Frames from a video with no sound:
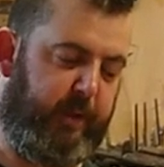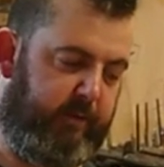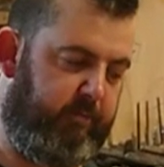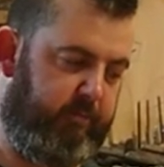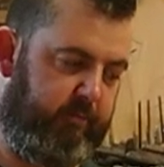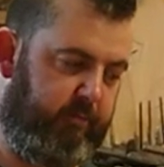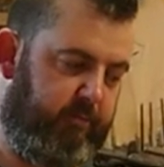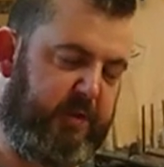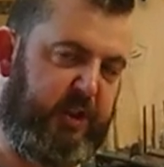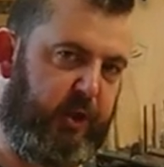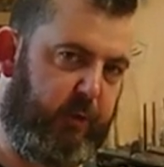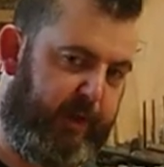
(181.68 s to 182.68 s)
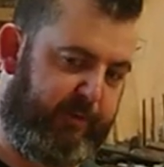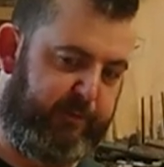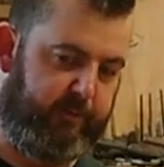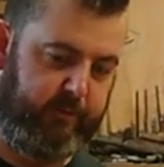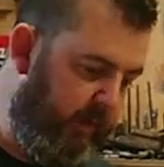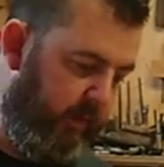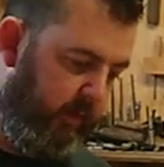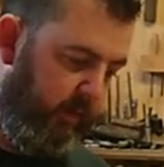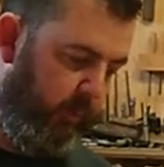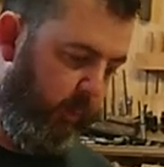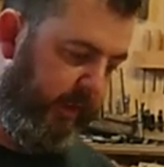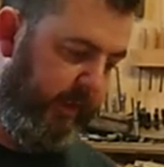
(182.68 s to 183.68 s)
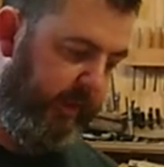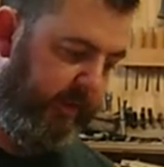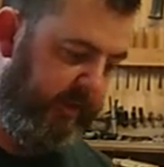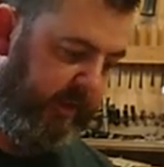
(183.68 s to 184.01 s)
bit skewiff. We need